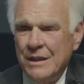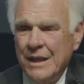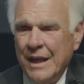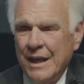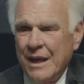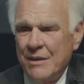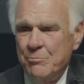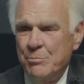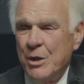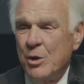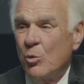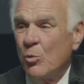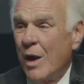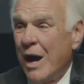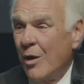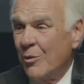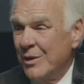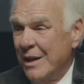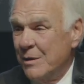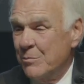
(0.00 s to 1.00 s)
and I've been
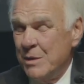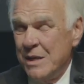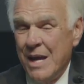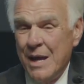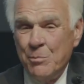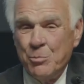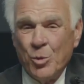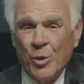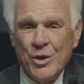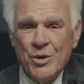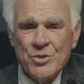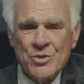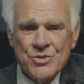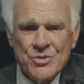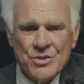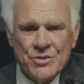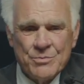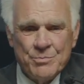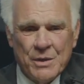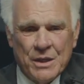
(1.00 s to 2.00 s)
around NBA players
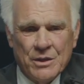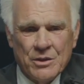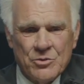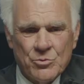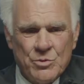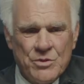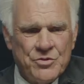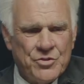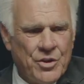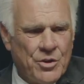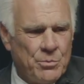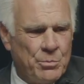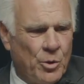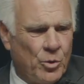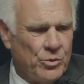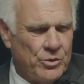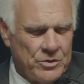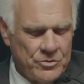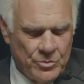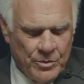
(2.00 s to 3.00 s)
just because we shared
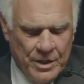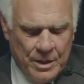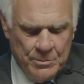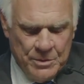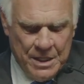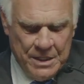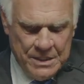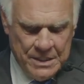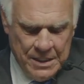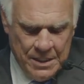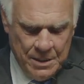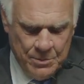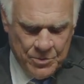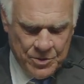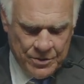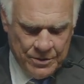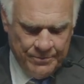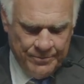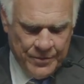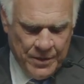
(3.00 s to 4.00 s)
buildings with NBA
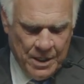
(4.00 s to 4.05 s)
teams.